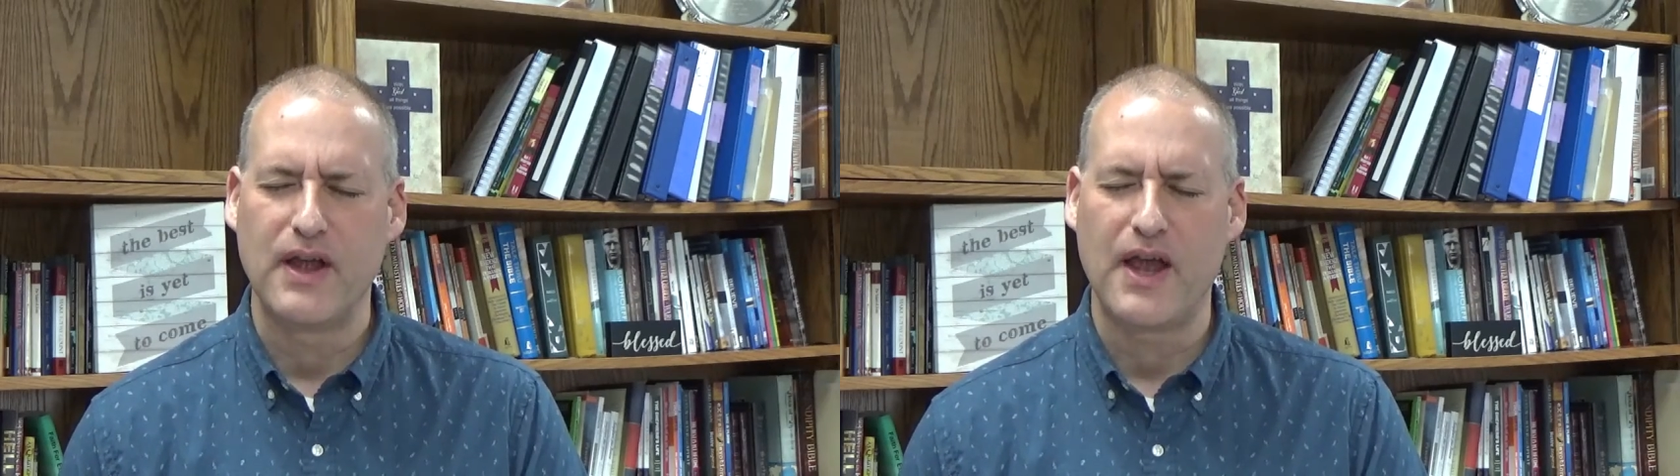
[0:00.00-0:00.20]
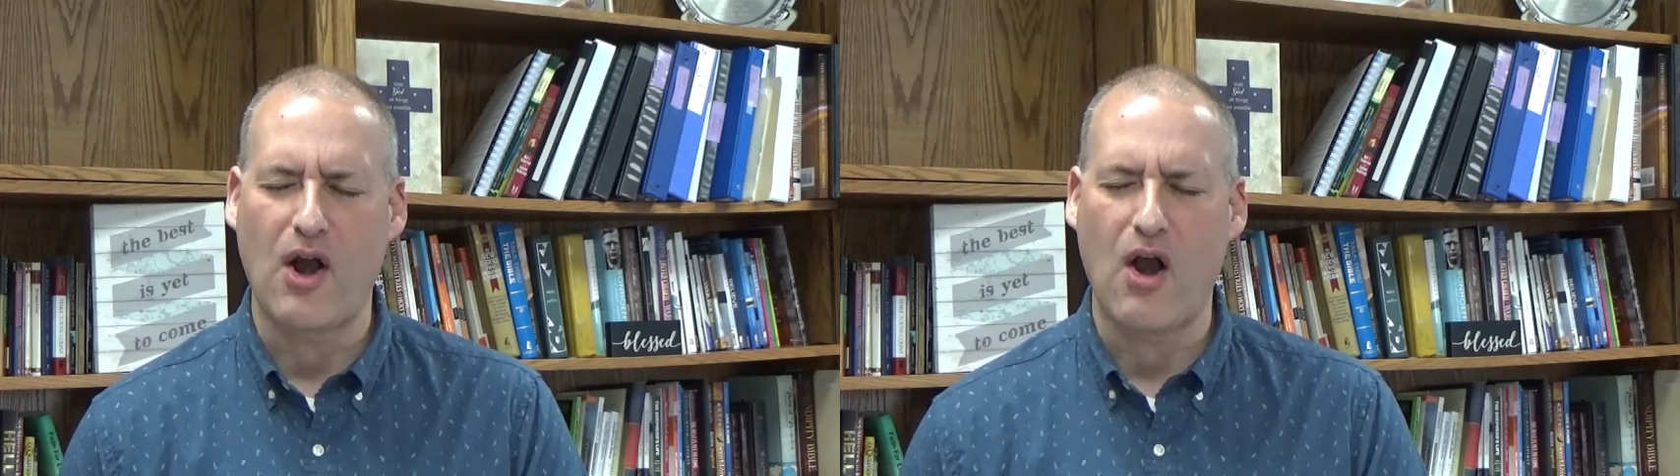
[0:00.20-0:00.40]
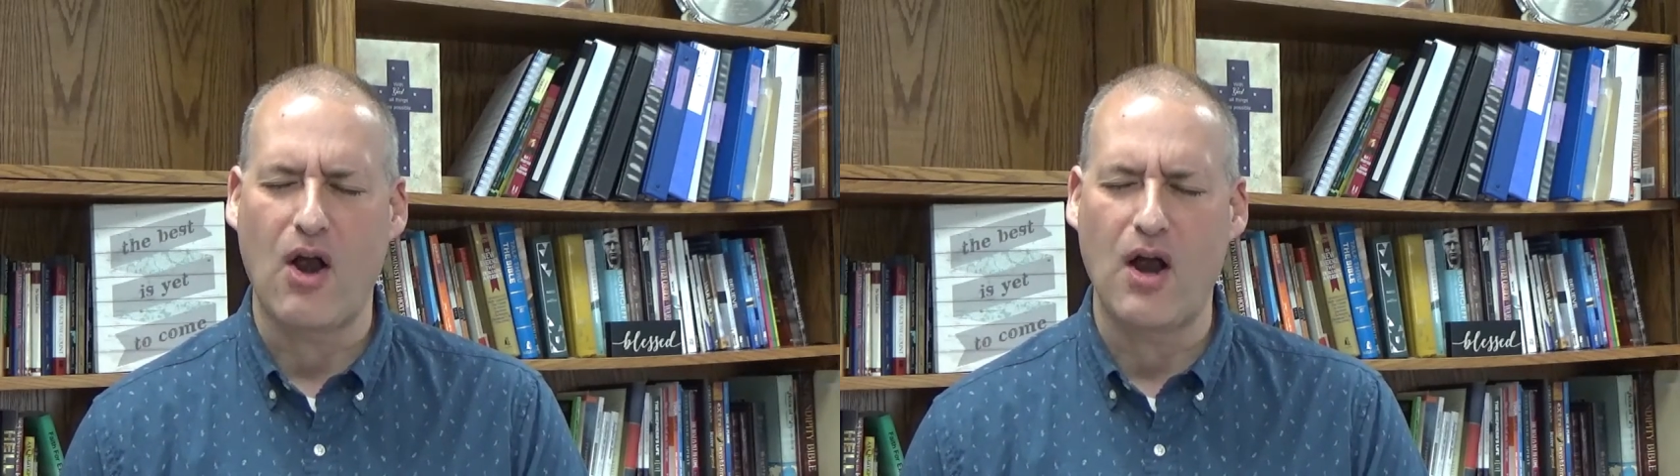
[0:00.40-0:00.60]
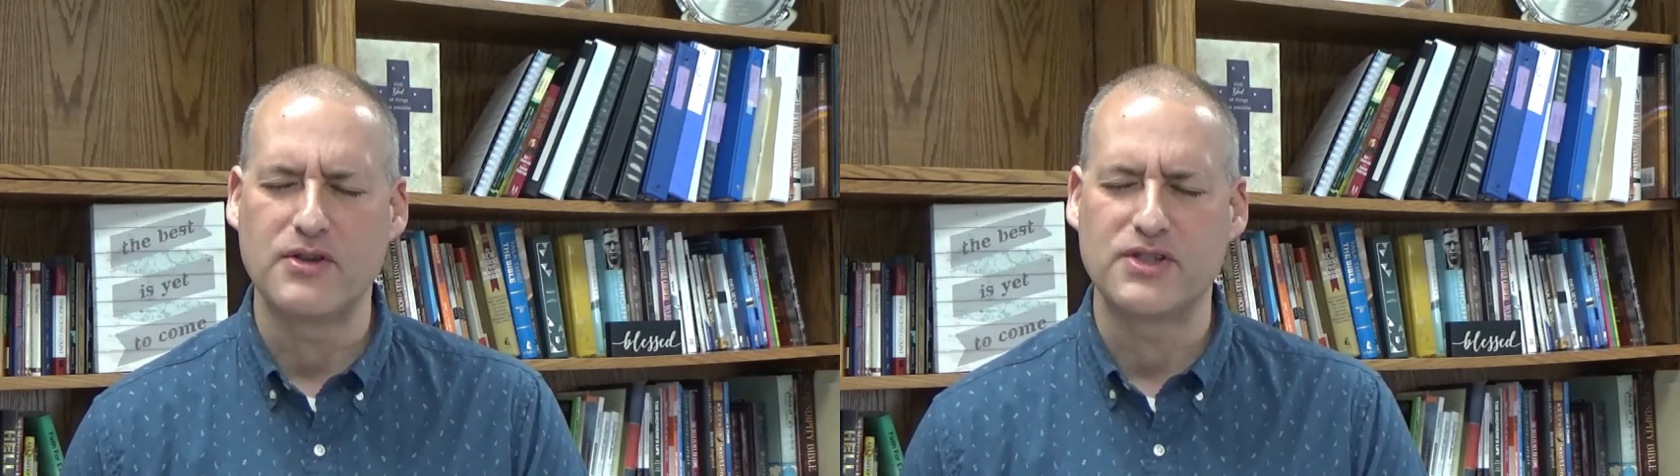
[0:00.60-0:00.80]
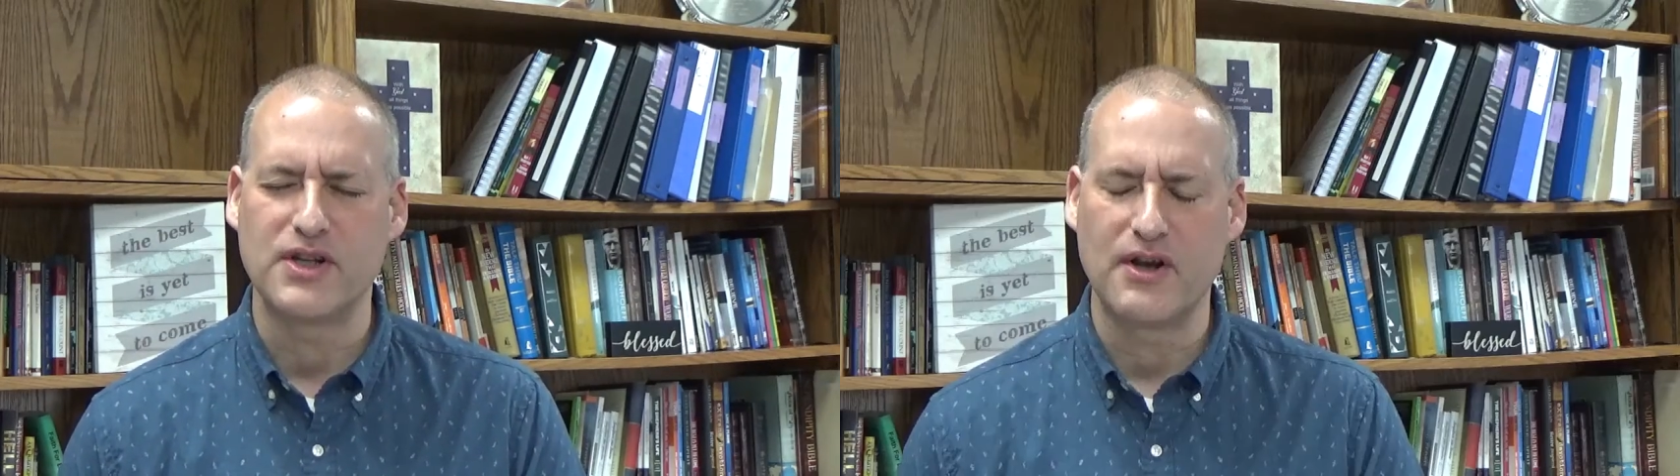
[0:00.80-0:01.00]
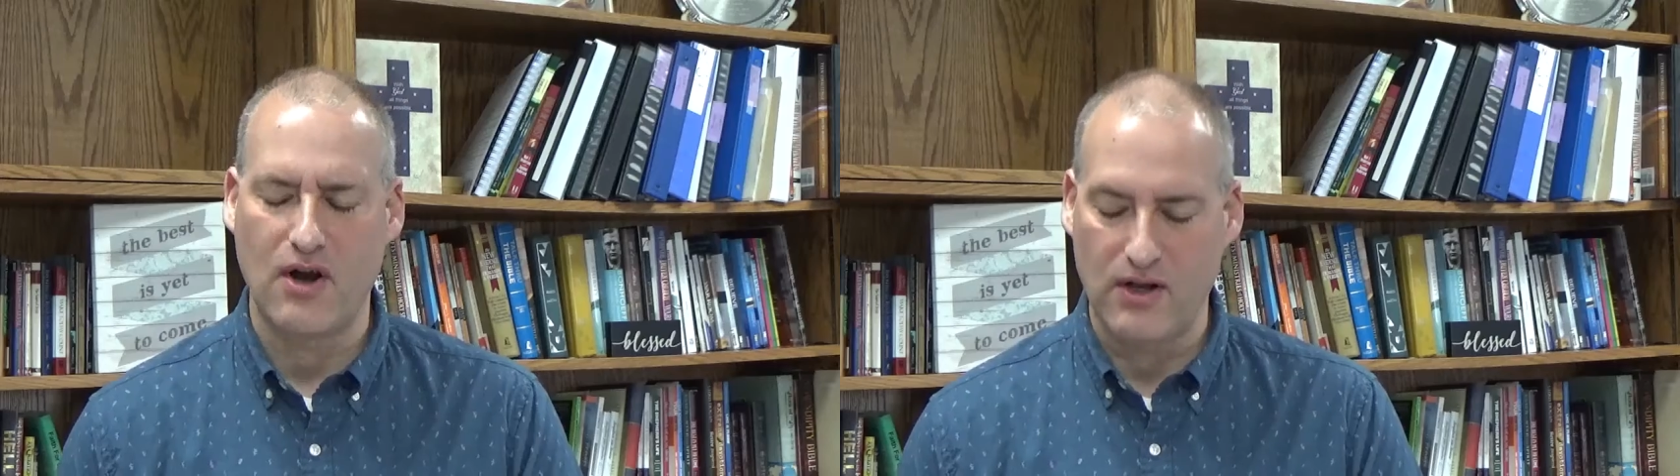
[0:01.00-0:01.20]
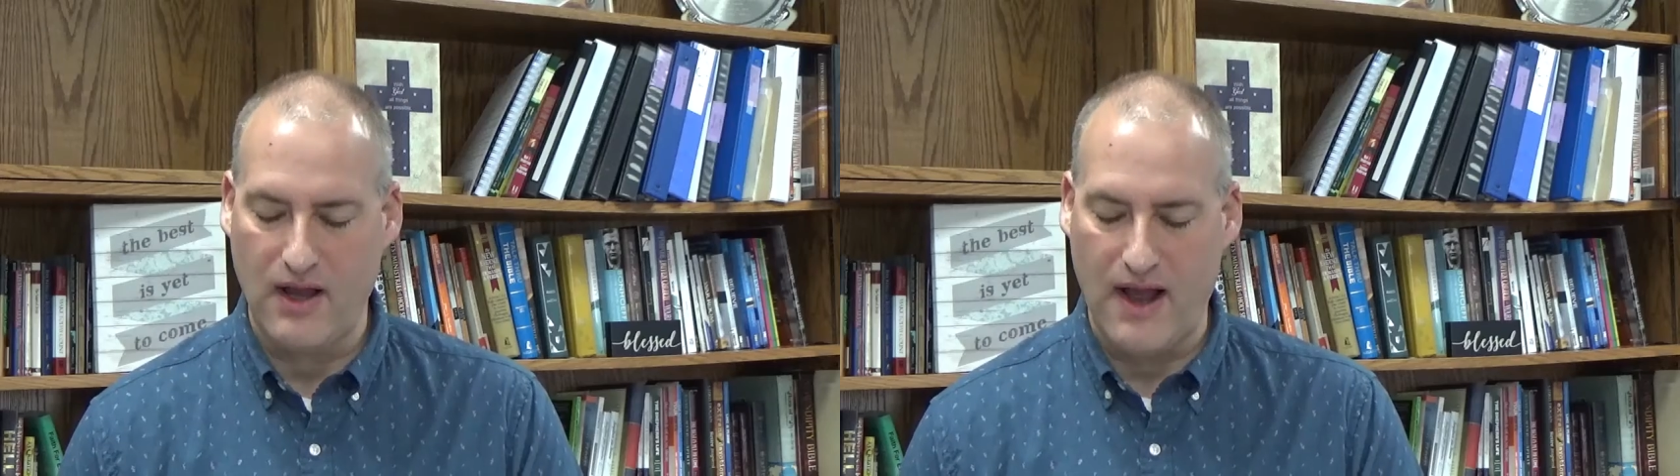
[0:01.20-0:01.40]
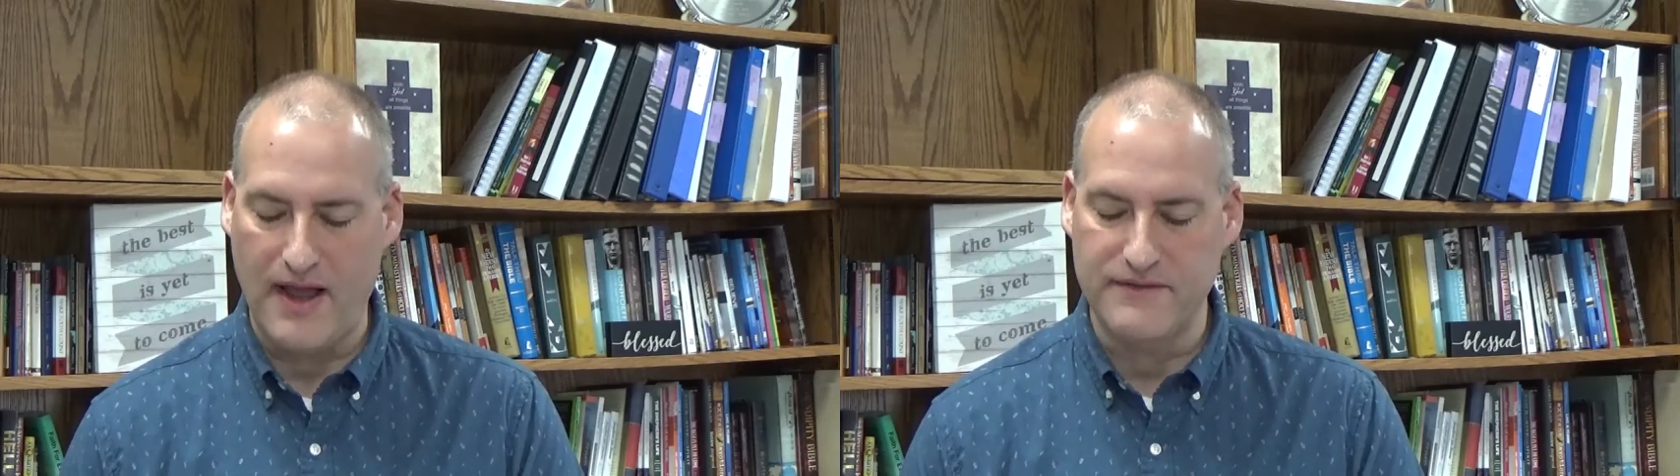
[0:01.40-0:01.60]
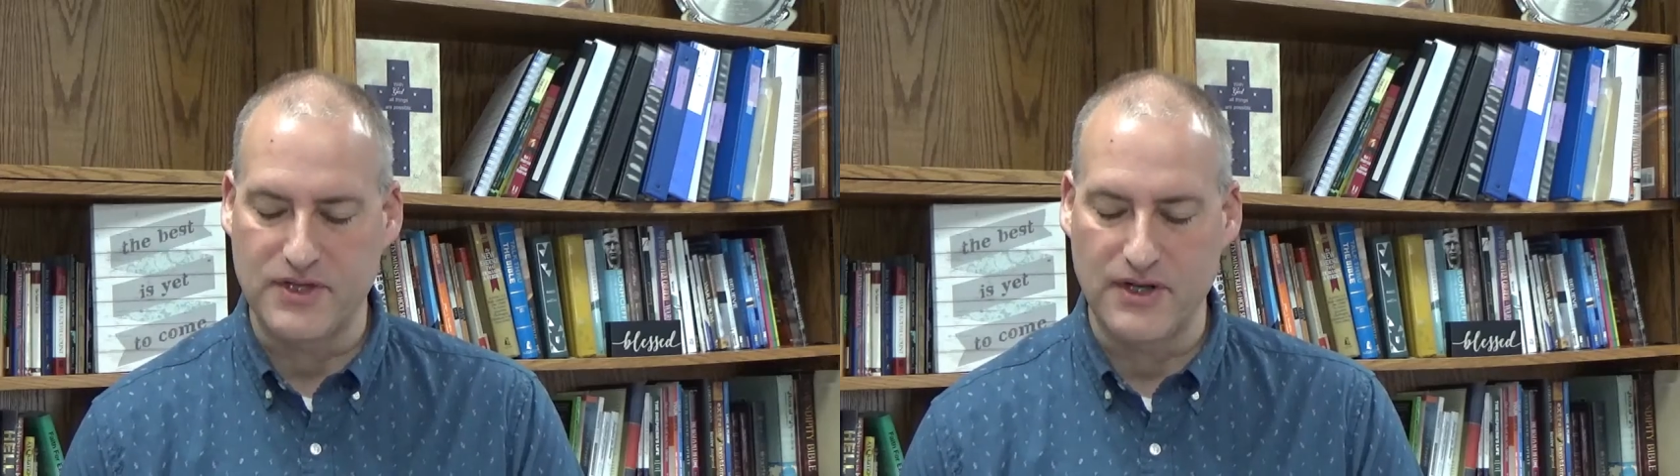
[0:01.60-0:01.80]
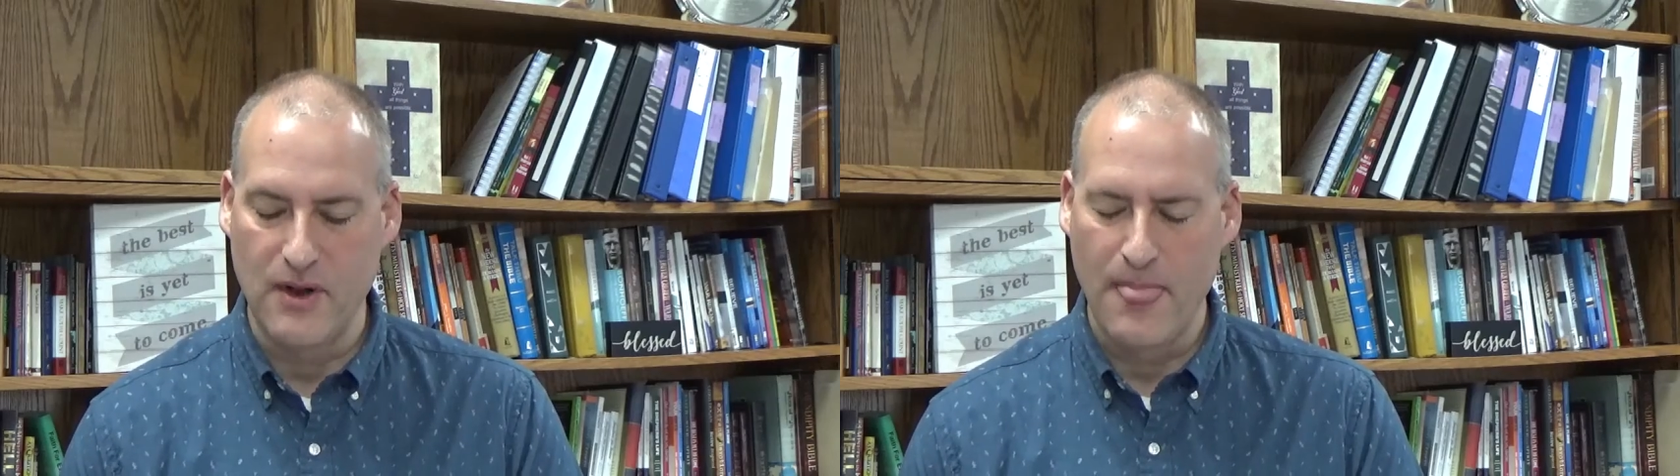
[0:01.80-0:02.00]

in our hearts and in our lives, and